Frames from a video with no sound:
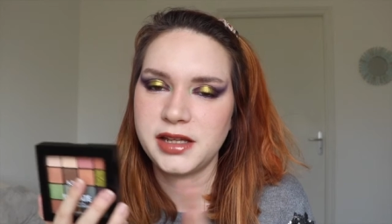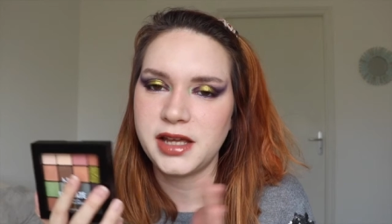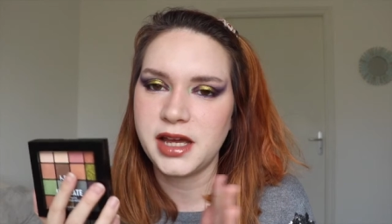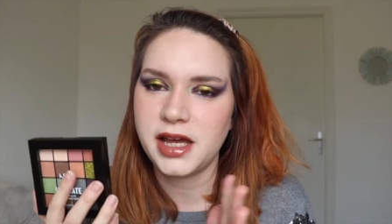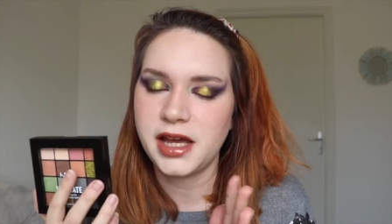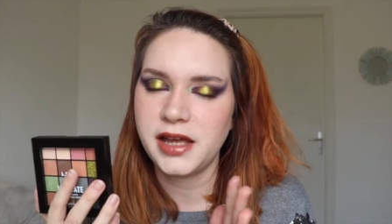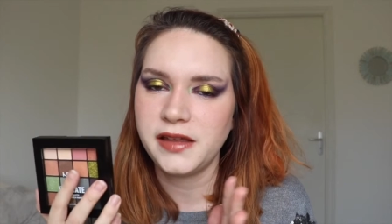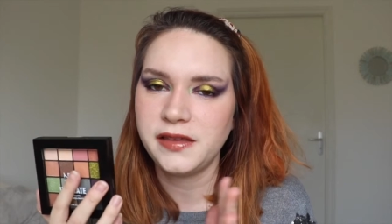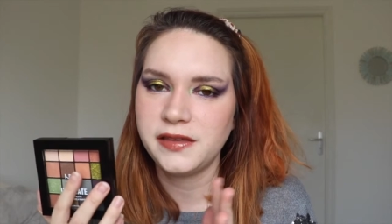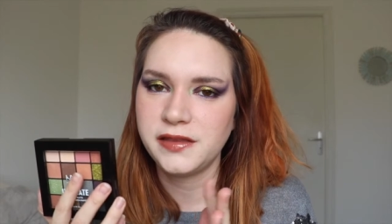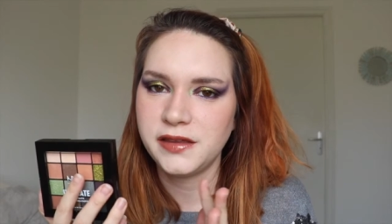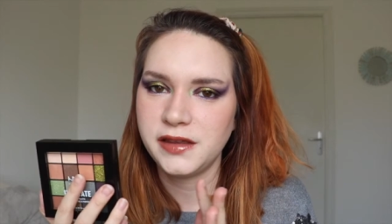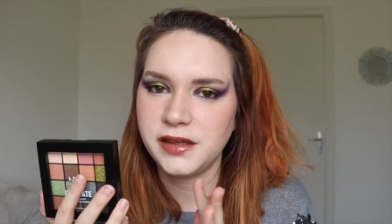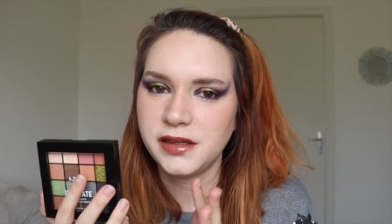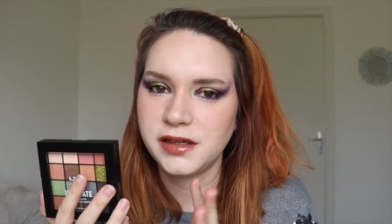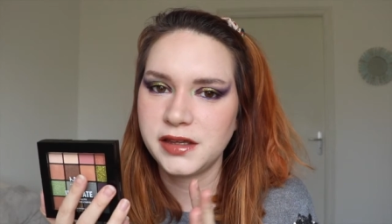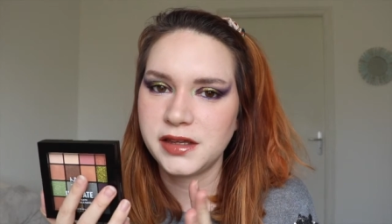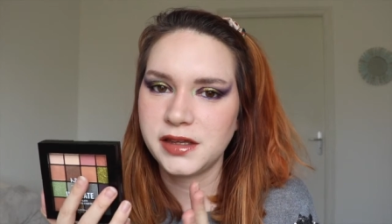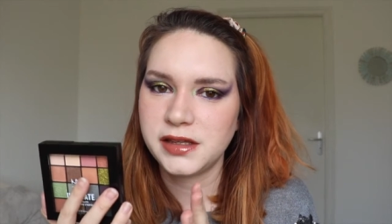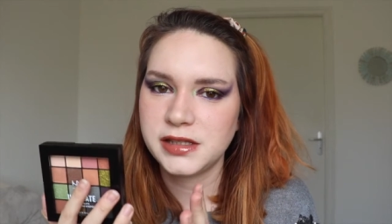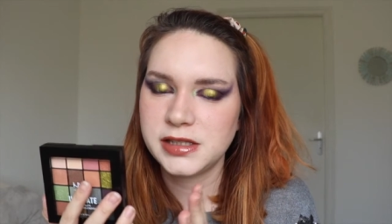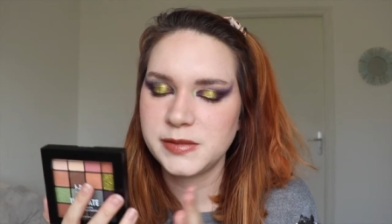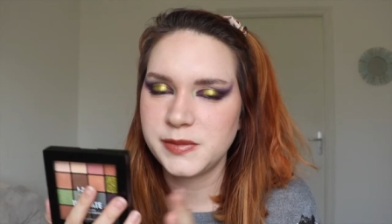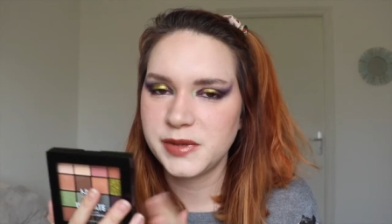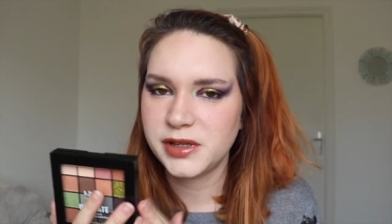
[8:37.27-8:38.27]
I think
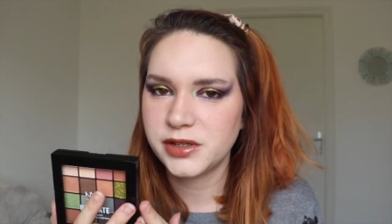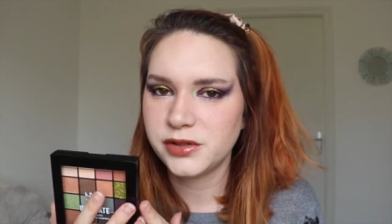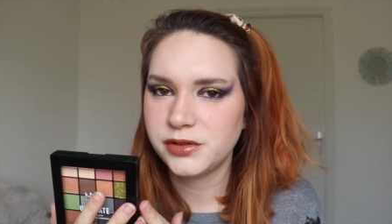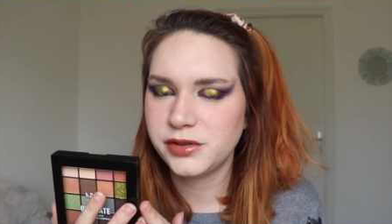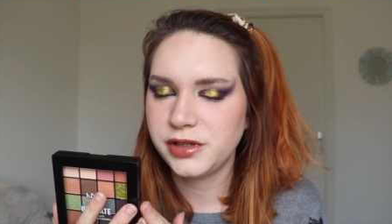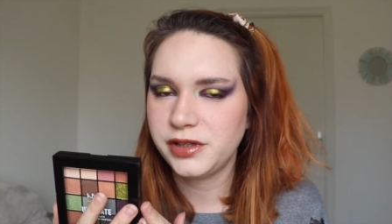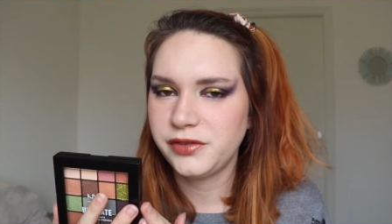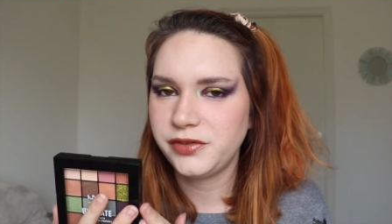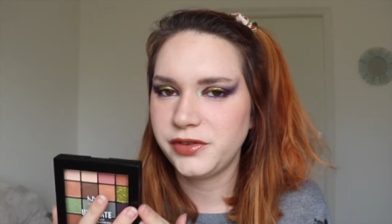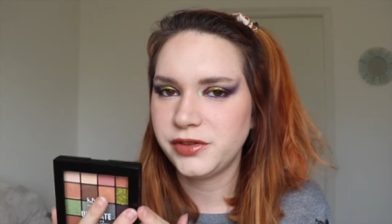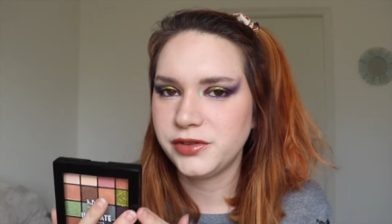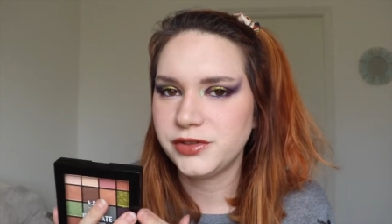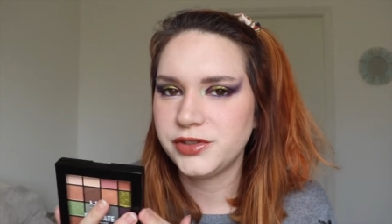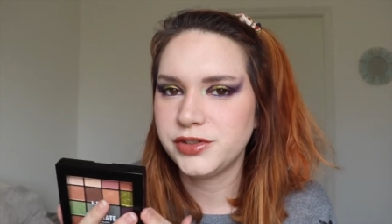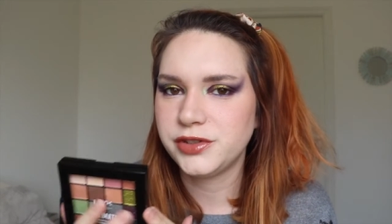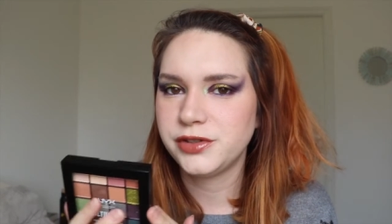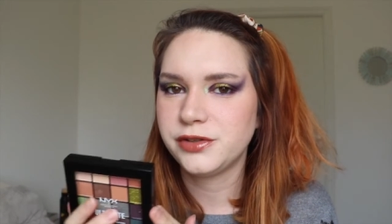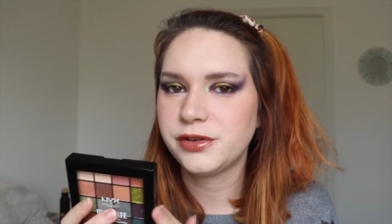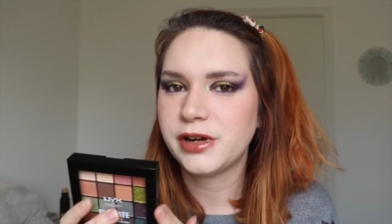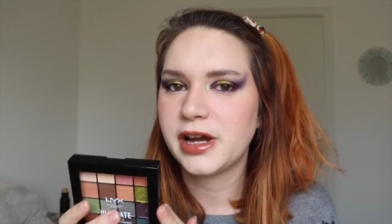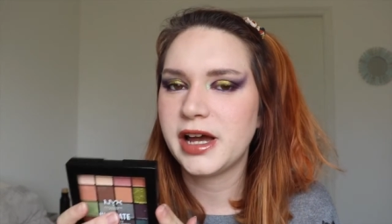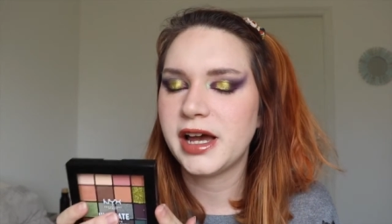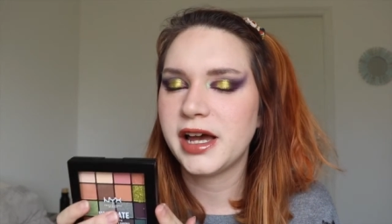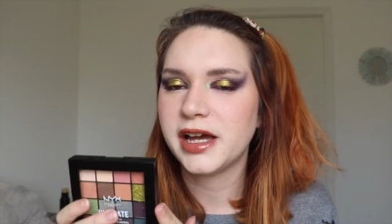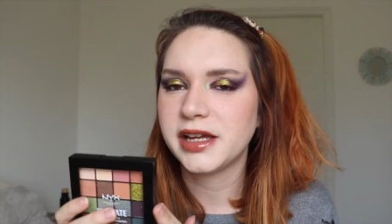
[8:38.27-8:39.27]
it's better if you do
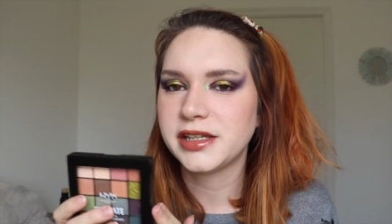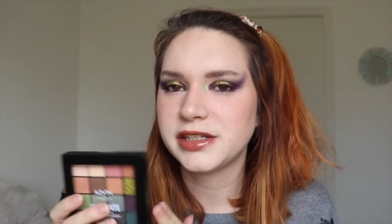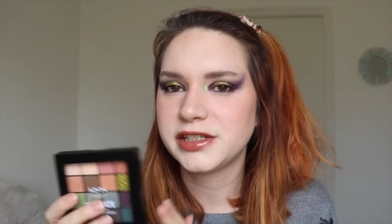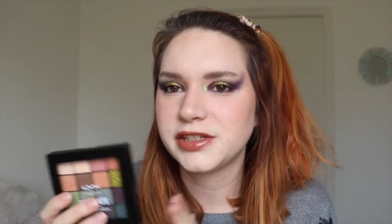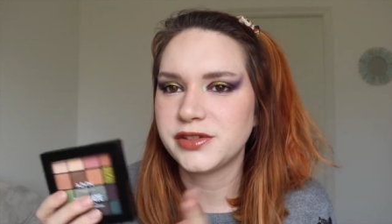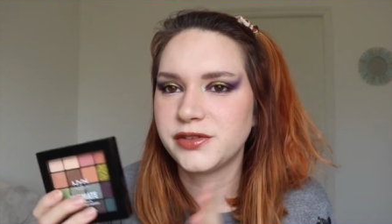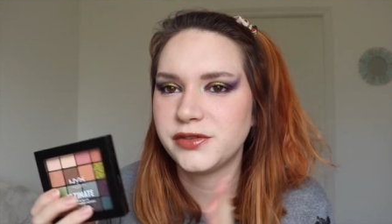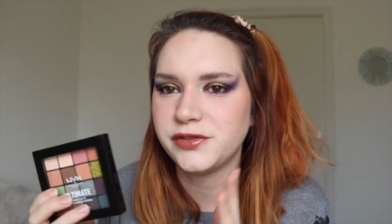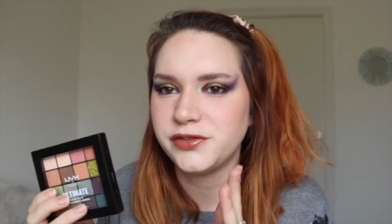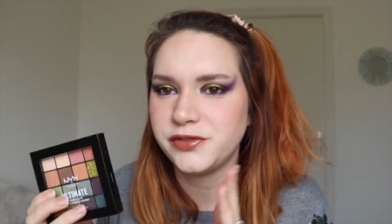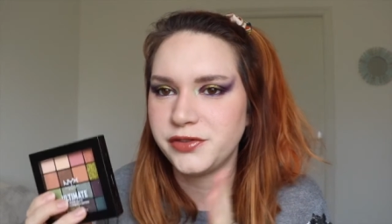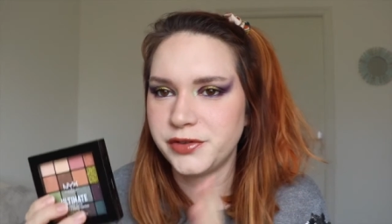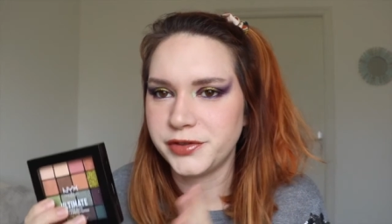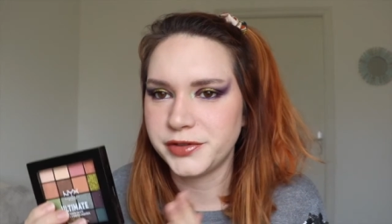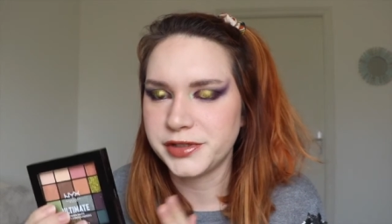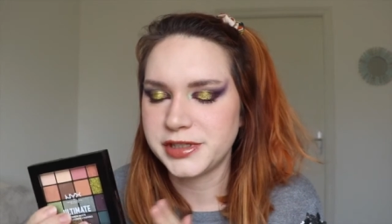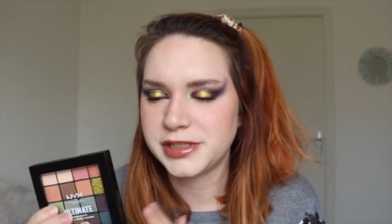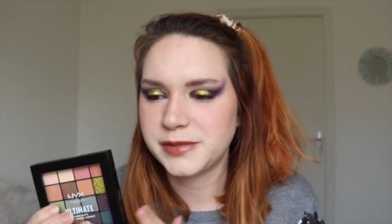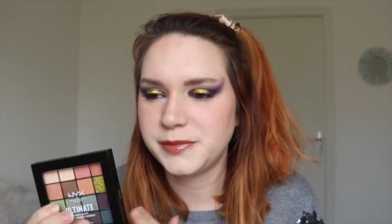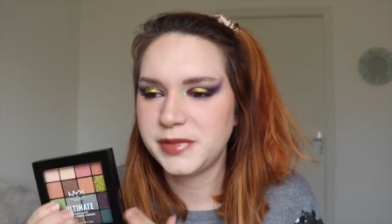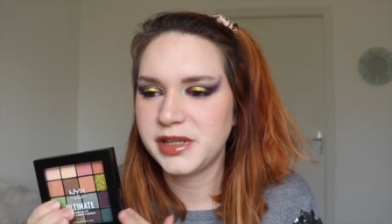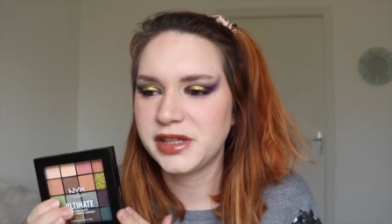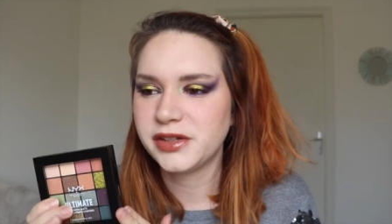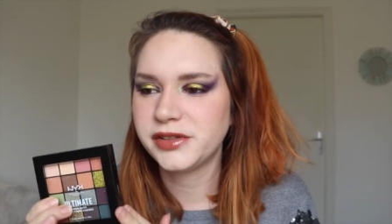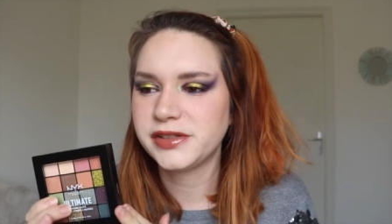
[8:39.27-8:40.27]
your eyes
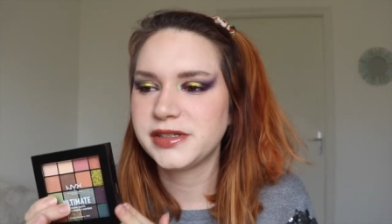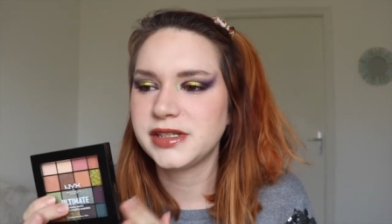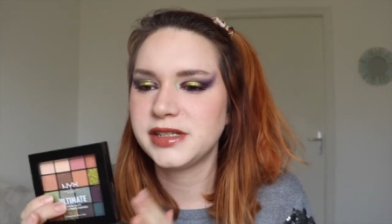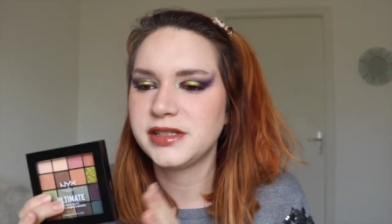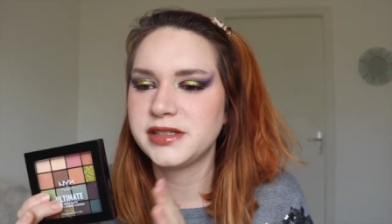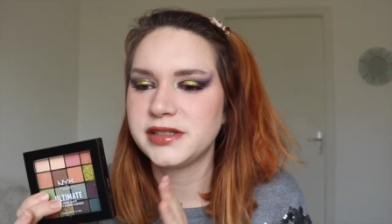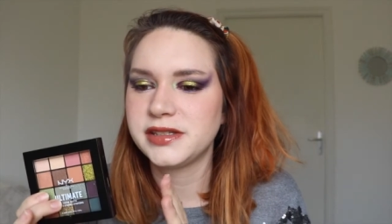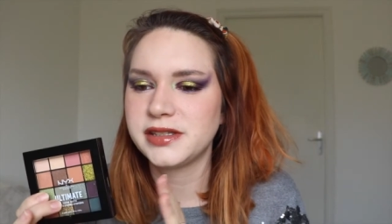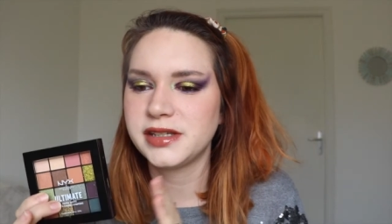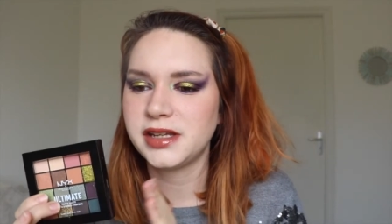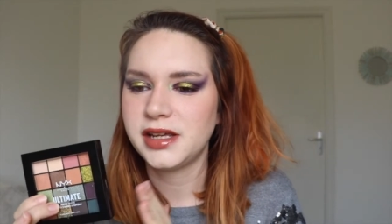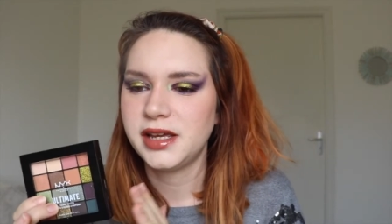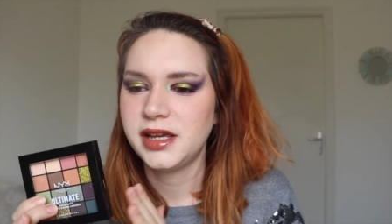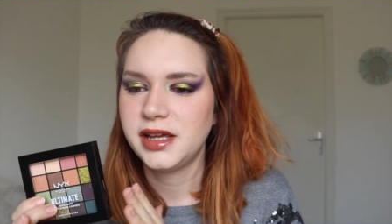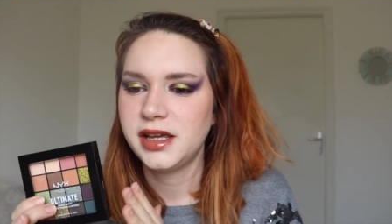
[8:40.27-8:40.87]
first, because it's